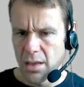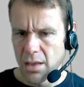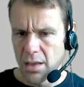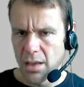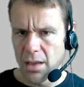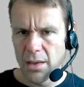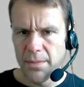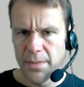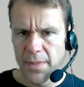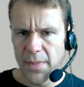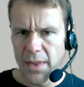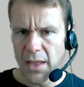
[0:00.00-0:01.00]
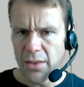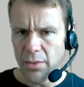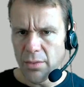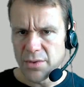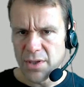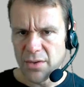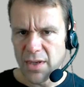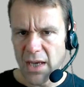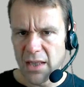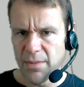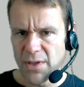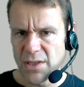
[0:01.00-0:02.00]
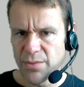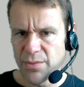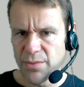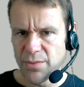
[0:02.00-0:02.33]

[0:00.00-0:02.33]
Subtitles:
The other one was okay. The missing